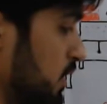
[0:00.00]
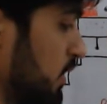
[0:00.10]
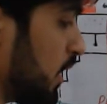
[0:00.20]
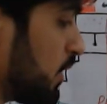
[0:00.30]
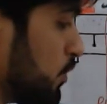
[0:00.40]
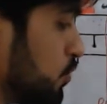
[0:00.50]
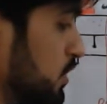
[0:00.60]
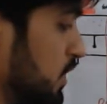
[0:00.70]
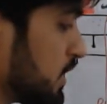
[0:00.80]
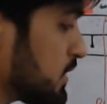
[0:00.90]
are
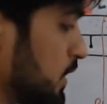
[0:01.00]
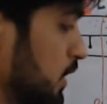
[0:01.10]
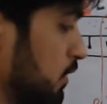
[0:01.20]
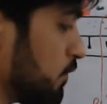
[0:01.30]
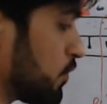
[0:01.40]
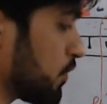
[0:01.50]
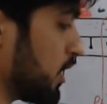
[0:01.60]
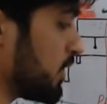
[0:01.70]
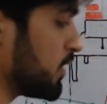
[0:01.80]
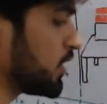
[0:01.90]
using a single photo
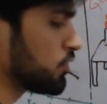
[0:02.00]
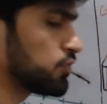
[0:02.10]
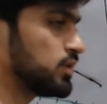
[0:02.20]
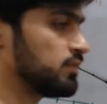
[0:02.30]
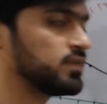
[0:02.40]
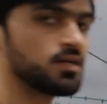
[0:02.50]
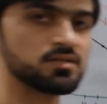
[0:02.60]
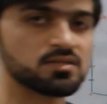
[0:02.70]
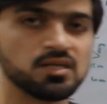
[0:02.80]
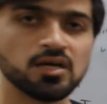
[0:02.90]
gate. So if there is a
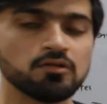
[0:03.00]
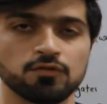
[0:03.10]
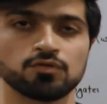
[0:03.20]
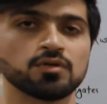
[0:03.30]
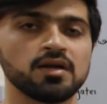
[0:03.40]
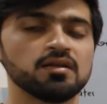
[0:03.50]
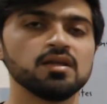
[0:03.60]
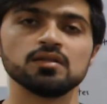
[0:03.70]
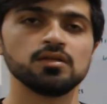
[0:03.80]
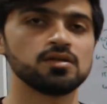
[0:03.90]
single photo gate,
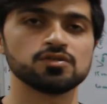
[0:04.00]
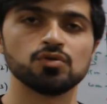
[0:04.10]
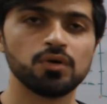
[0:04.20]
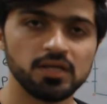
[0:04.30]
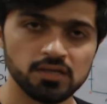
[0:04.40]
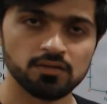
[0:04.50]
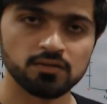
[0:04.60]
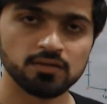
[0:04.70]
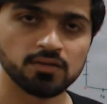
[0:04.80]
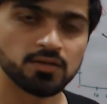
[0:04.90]
there is no D.
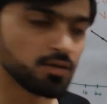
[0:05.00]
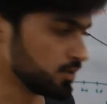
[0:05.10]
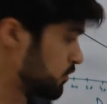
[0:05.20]
So